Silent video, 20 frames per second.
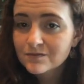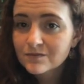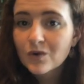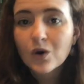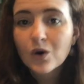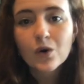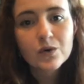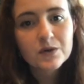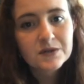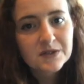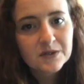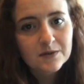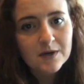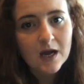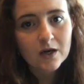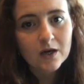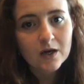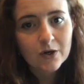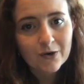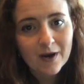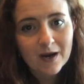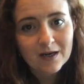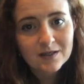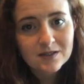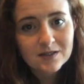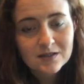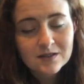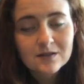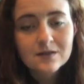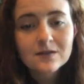Also not correct.
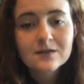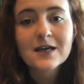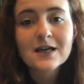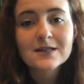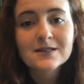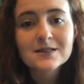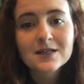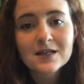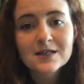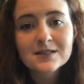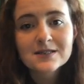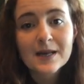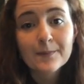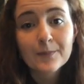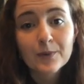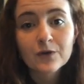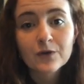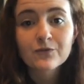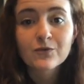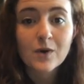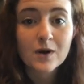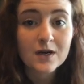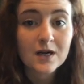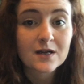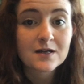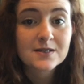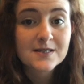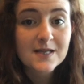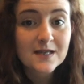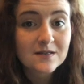That's an example of run-on
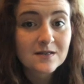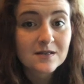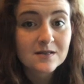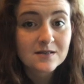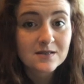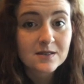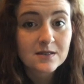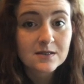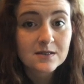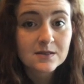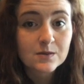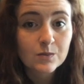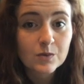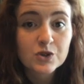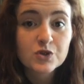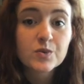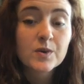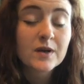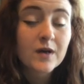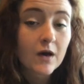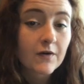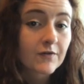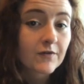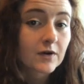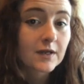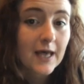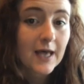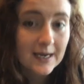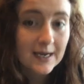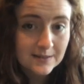sentences, which we covered
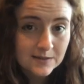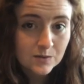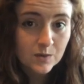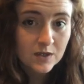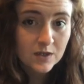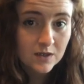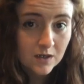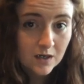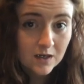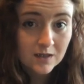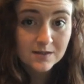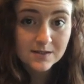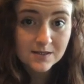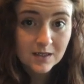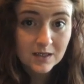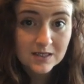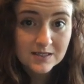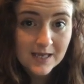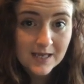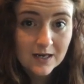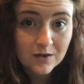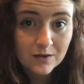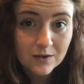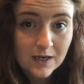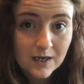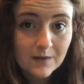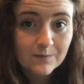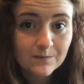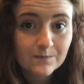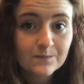last week on Study
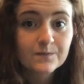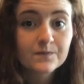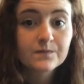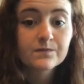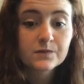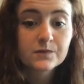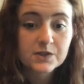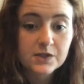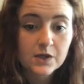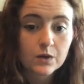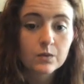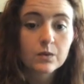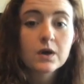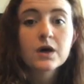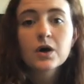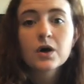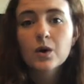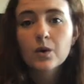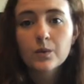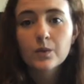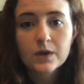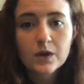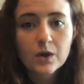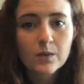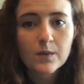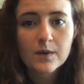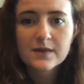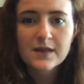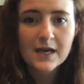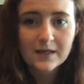Saturday. So we don't
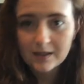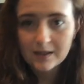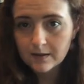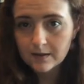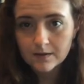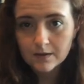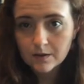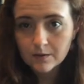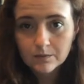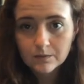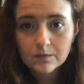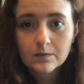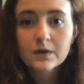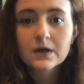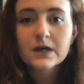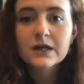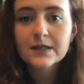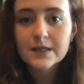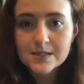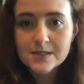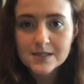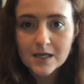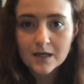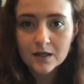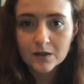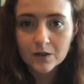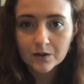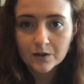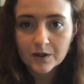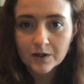want that either. Let's take a
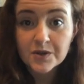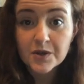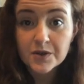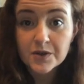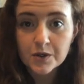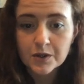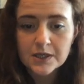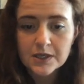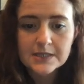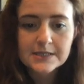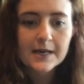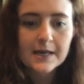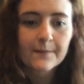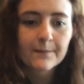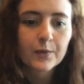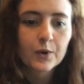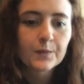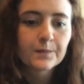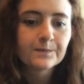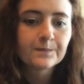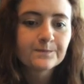look at the third example.